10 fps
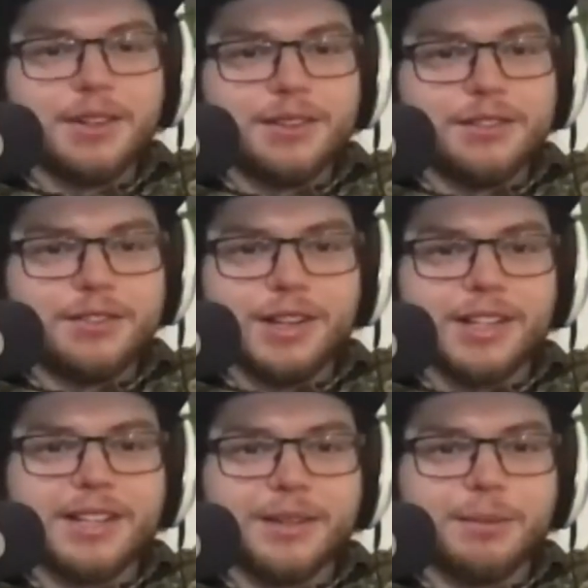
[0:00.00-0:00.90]

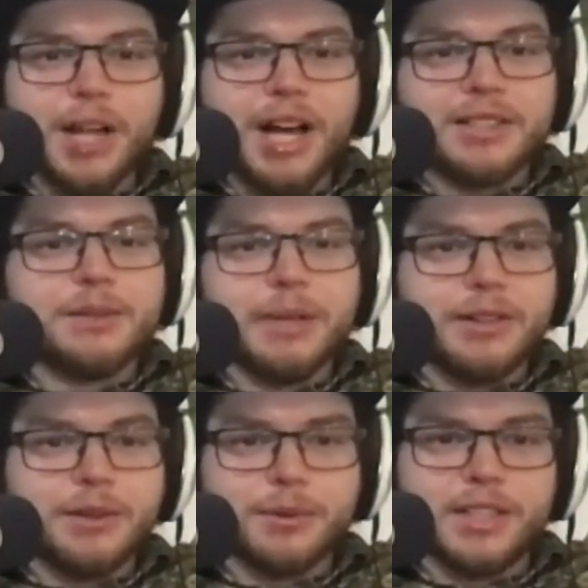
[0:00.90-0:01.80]
fucking black
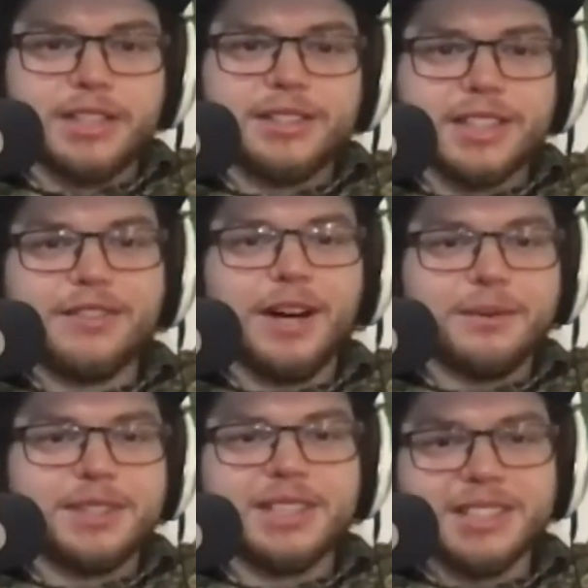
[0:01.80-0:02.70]
cement 3s, if that
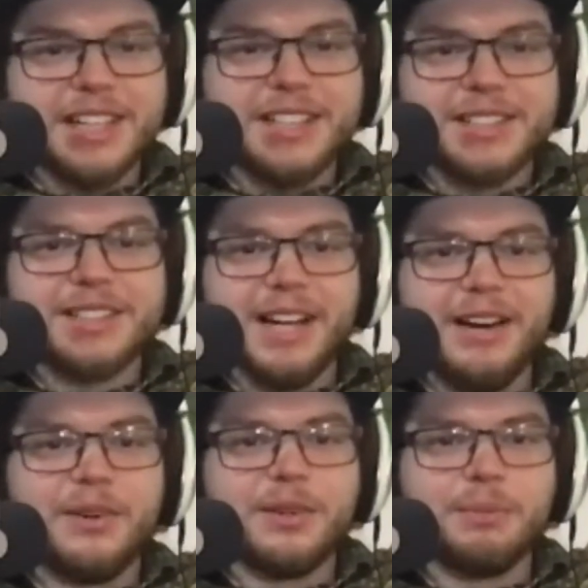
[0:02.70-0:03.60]
was just a
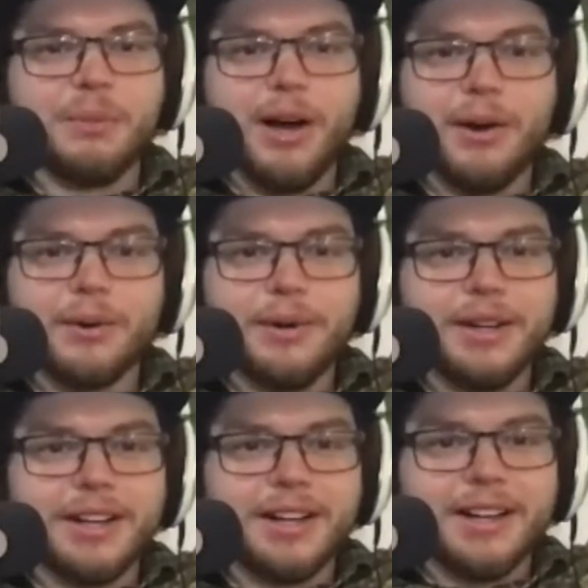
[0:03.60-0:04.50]
standard model,
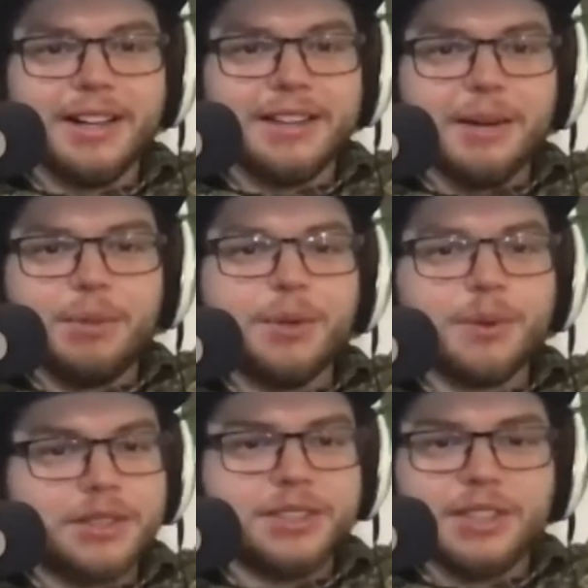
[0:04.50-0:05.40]
they'd be
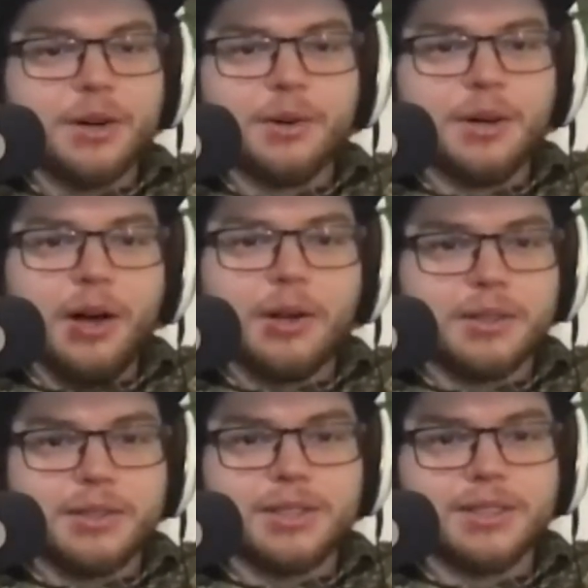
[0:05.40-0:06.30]
worth
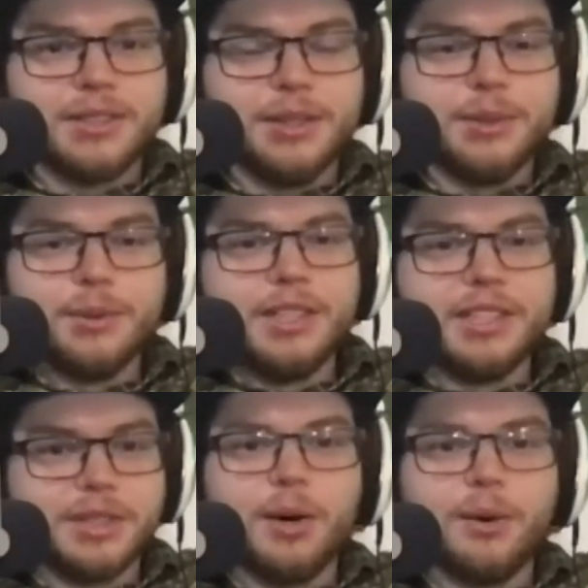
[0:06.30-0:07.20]
$0. You would
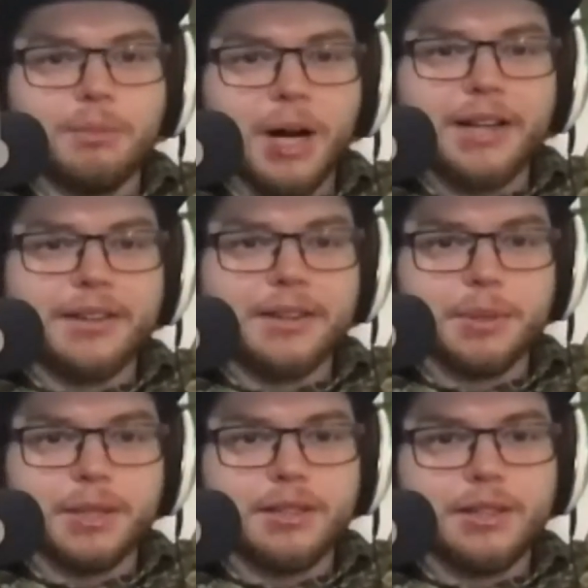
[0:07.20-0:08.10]
just go and buy them
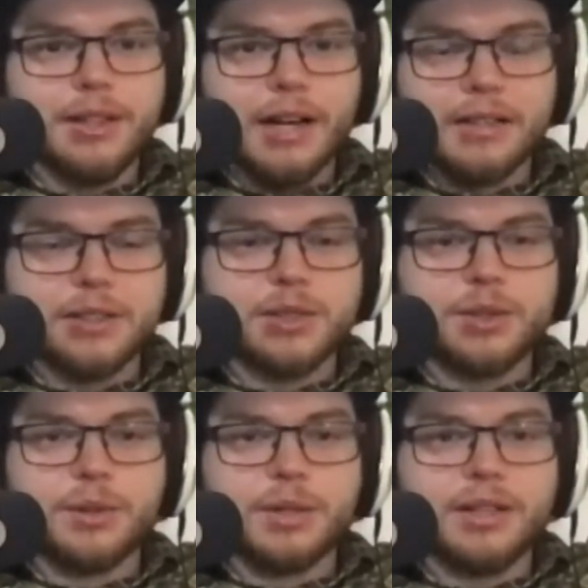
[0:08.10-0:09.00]
at the
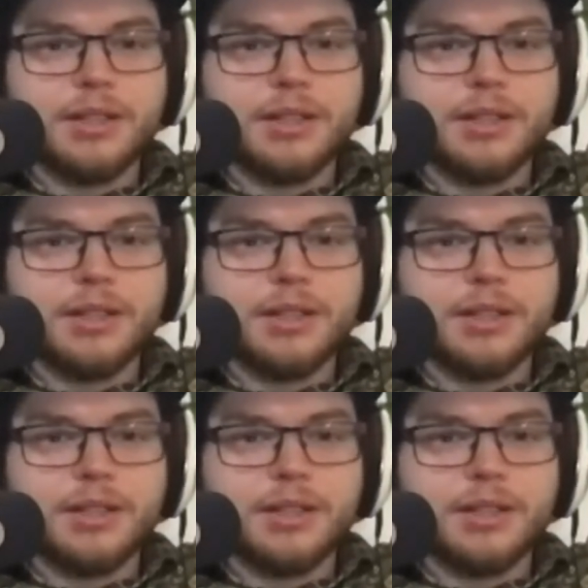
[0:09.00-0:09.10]
store. But